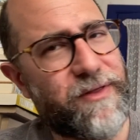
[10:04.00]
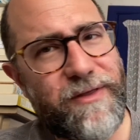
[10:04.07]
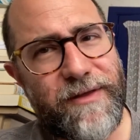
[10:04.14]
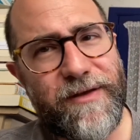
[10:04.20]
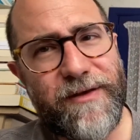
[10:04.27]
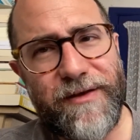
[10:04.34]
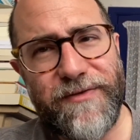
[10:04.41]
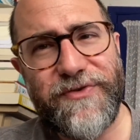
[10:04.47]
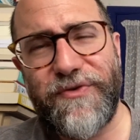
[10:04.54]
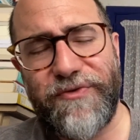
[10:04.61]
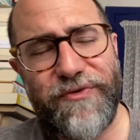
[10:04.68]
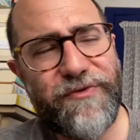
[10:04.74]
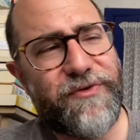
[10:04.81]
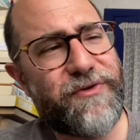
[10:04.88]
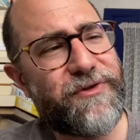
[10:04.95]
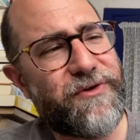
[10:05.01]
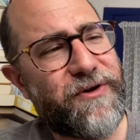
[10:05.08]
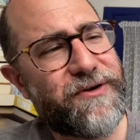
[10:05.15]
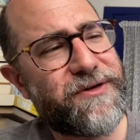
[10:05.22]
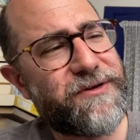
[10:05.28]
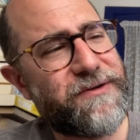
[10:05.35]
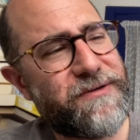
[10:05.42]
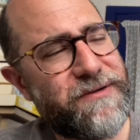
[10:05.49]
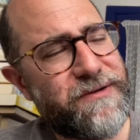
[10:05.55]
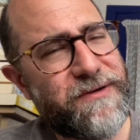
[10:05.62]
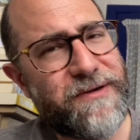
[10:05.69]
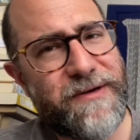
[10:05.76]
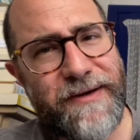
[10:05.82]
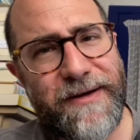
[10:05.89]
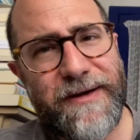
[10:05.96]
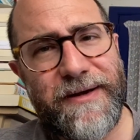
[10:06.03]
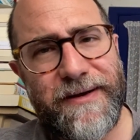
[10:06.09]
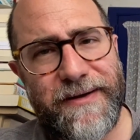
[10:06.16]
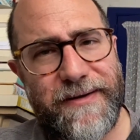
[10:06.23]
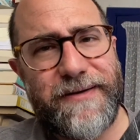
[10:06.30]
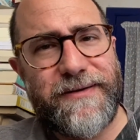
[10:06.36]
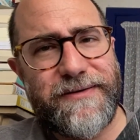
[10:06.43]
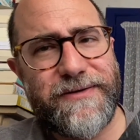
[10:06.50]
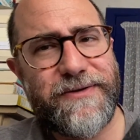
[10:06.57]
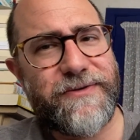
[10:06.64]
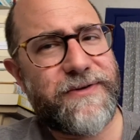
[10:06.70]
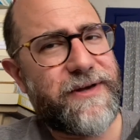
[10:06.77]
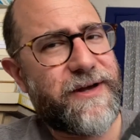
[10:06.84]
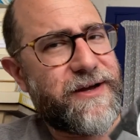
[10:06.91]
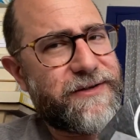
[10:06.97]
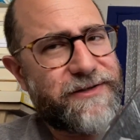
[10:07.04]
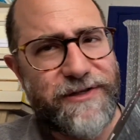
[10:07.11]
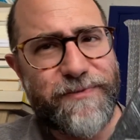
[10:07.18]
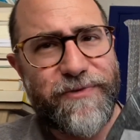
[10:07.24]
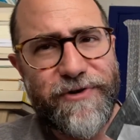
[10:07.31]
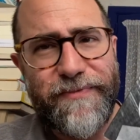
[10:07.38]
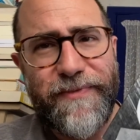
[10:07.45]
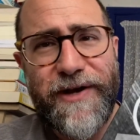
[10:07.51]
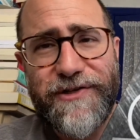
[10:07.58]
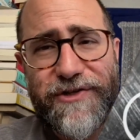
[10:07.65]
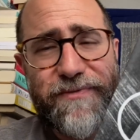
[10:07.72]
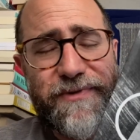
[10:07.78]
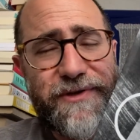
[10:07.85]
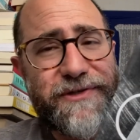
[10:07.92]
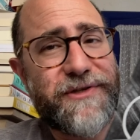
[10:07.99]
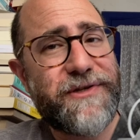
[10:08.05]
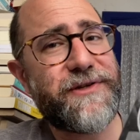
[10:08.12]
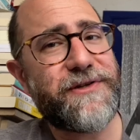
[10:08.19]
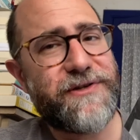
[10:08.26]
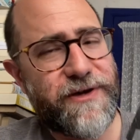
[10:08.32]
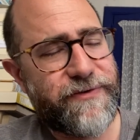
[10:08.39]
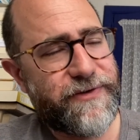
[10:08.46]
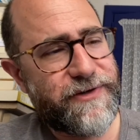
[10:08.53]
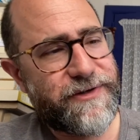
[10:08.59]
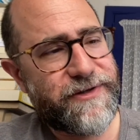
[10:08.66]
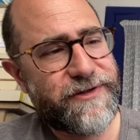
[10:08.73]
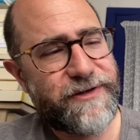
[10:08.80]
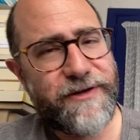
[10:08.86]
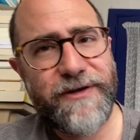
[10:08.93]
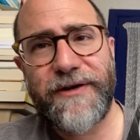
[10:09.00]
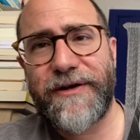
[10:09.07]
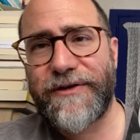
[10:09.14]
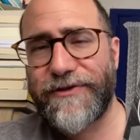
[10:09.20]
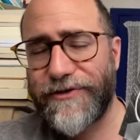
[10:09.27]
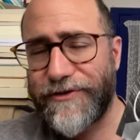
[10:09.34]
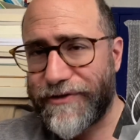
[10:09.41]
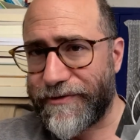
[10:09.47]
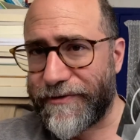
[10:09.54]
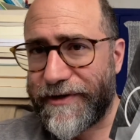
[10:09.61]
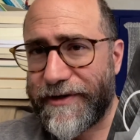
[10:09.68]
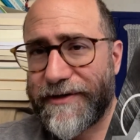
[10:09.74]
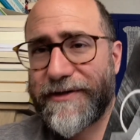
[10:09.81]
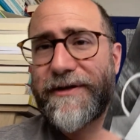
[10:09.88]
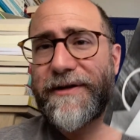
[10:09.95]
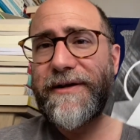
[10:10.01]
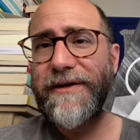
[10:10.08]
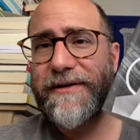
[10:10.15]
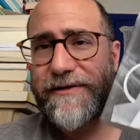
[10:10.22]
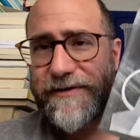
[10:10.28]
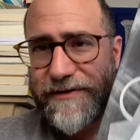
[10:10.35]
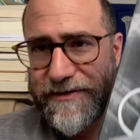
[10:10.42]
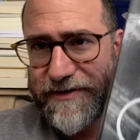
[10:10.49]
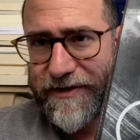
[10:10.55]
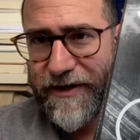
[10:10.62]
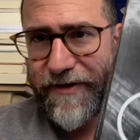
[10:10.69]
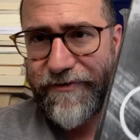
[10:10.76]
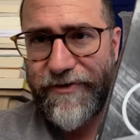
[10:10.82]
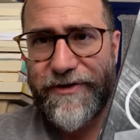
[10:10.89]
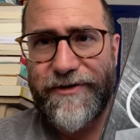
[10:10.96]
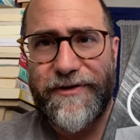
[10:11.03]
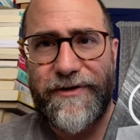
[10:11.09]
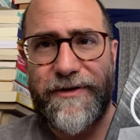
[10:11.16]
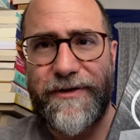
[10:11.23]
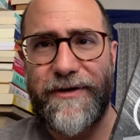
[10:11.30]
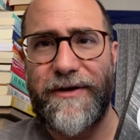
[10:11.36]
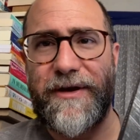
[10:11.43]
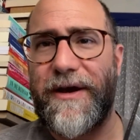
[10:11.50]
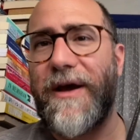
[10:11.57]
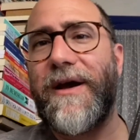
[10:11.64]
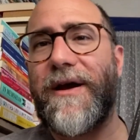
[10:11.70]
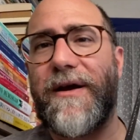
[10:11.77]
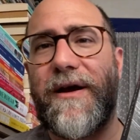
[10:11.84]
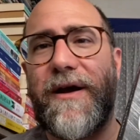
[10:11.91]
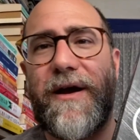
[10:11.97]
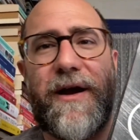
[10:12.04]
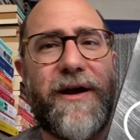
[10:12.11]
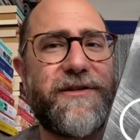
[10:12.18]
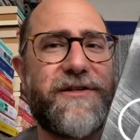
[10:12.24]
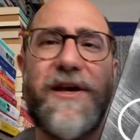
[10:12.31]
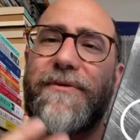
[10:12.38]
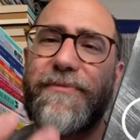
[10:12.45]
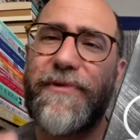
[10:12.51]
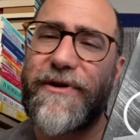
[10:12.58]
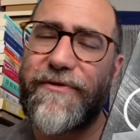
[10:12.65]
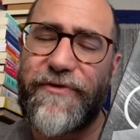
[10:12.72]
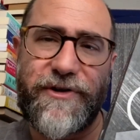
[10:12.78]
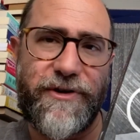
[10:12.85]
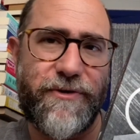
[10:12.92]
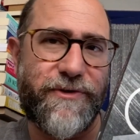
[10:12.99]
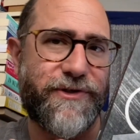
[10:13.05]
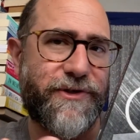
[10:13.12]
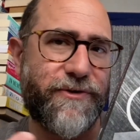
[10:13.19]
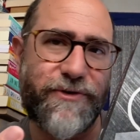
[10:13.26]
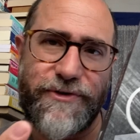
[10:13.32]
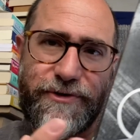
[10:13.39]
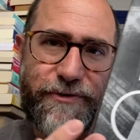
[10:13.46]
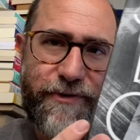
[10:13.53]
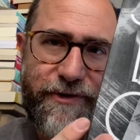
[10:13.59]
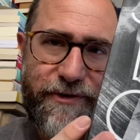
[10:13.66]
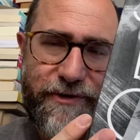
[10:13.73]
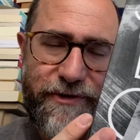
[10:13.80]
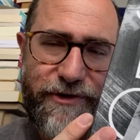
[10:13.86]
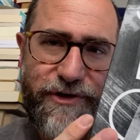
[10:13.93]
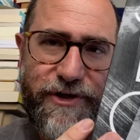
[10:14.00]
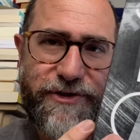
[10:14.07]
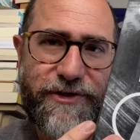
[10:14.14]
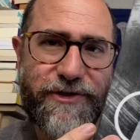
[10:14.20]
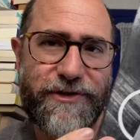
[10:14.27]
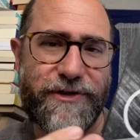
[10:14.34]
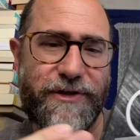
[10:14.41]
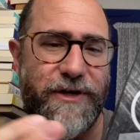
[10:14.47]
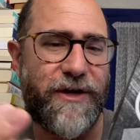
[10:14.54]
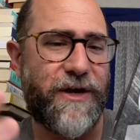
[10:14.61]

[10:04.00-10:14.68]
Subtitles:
It gives you food for thought. So yeah, is this book a masterpiece? Definitely. Should you read it? Definitely. A 10-minute video isn't going to do anything justice.